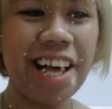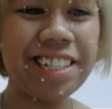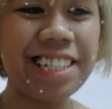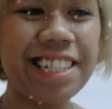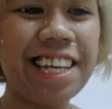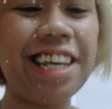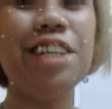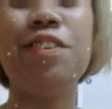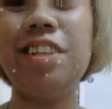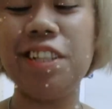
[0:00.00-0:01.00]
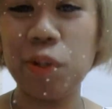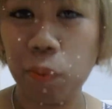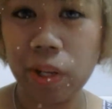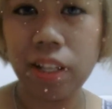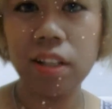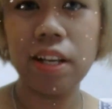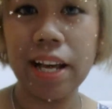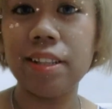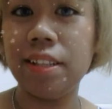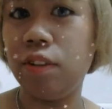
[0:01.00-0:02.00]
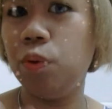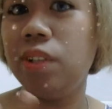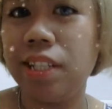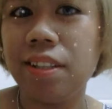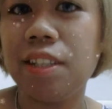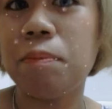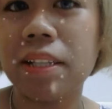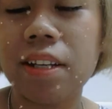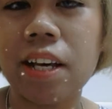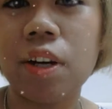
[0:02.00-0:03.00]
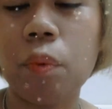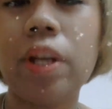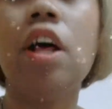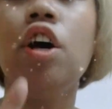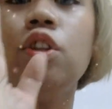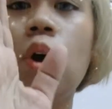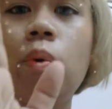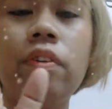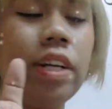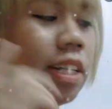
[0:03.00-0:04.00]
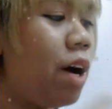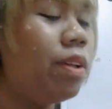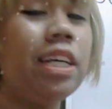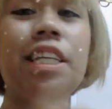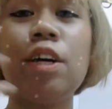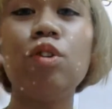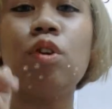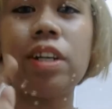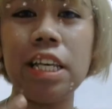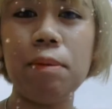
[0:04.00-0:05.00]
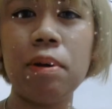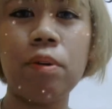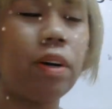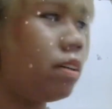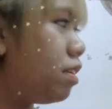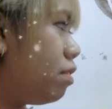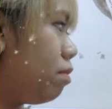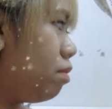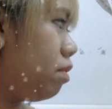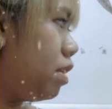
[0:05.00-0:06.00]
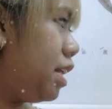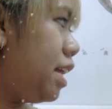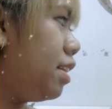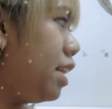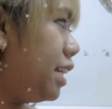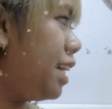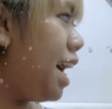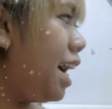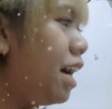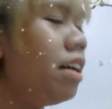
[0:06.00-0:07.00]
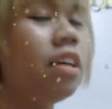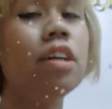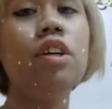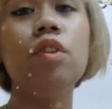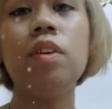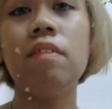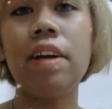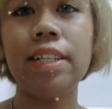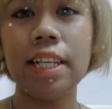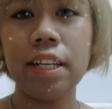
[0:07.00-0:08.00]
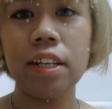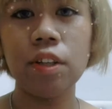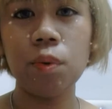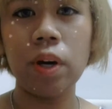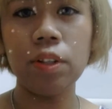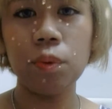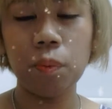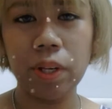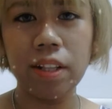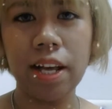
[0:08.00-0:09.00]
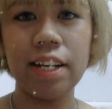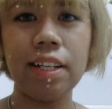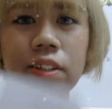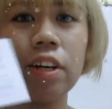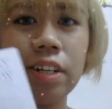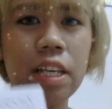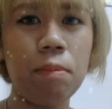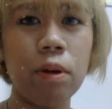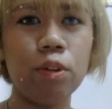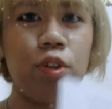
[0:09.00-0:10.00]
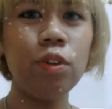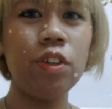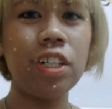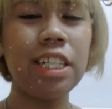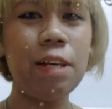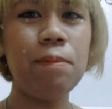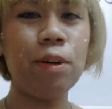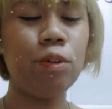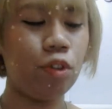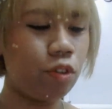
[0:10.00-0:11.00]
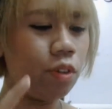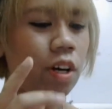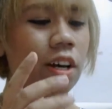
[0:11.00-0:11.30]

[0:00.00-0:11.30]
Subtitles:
say you didn't win and using this method cannot win, don't worry. Nowadays they also got email one, and then later have. So if let's say you want to win, and then now they got email, so you just email to